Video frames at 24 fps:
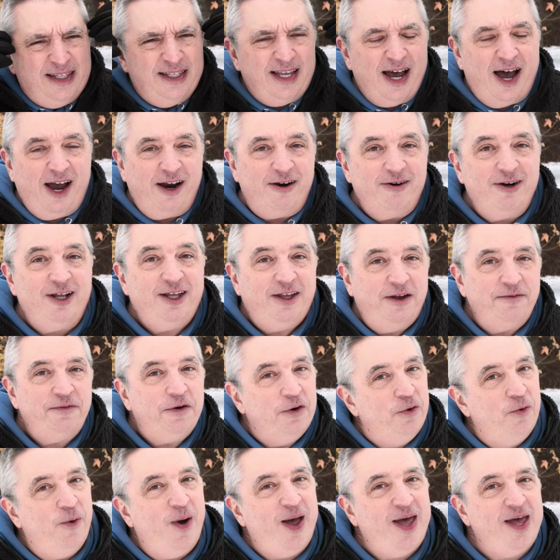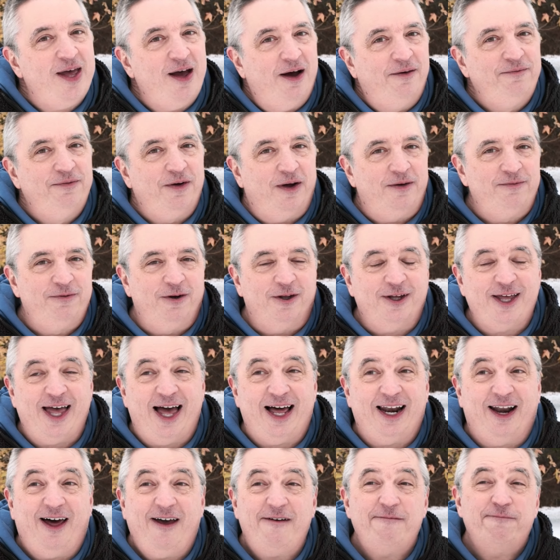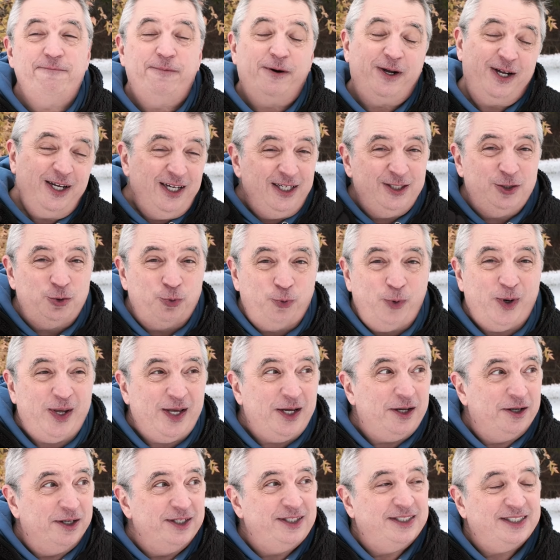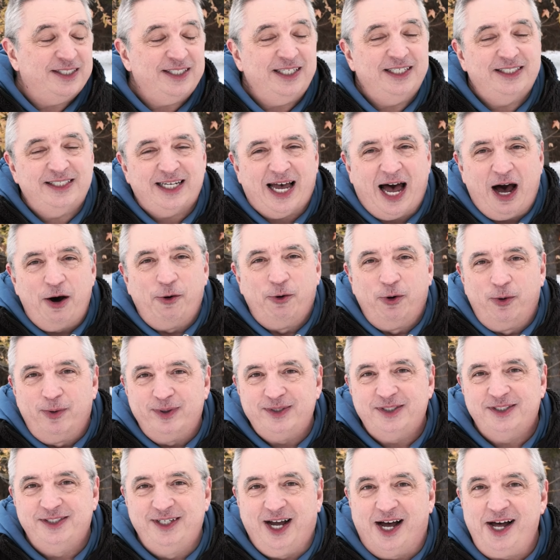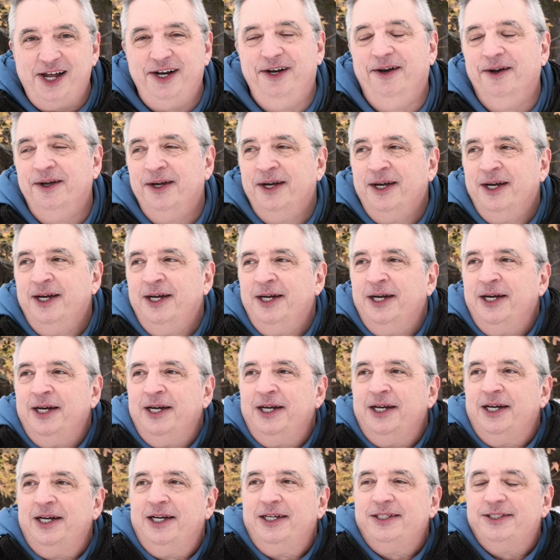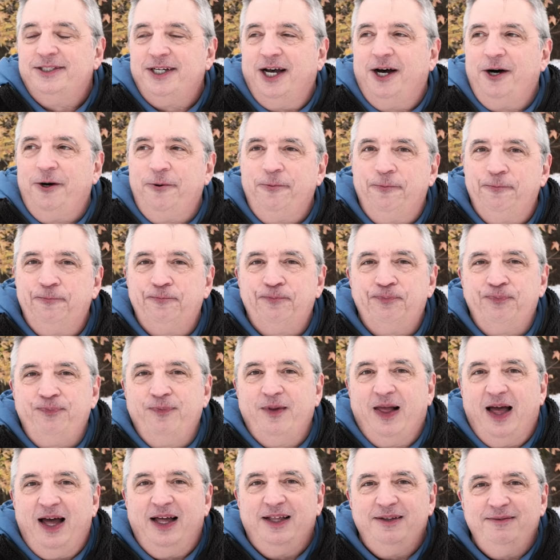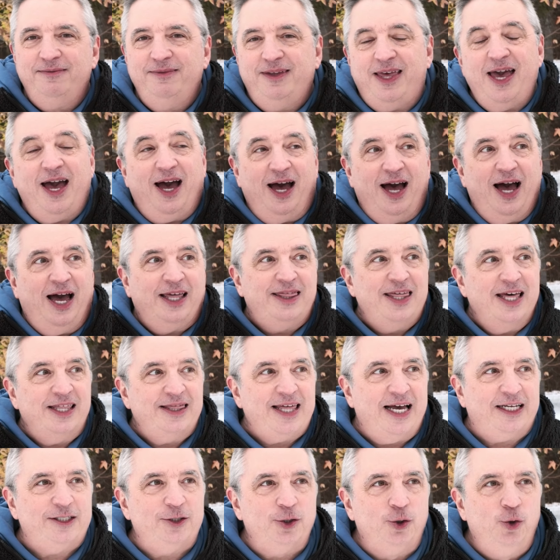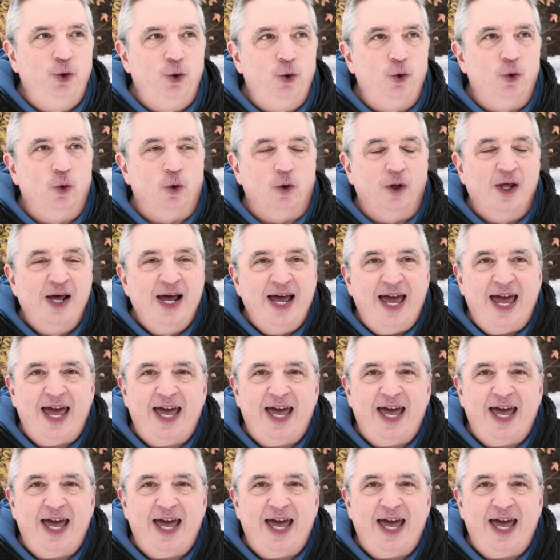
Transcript: Entirely different way of looking at life, but it's real. It's how it was done. So yeah, I think that's cool.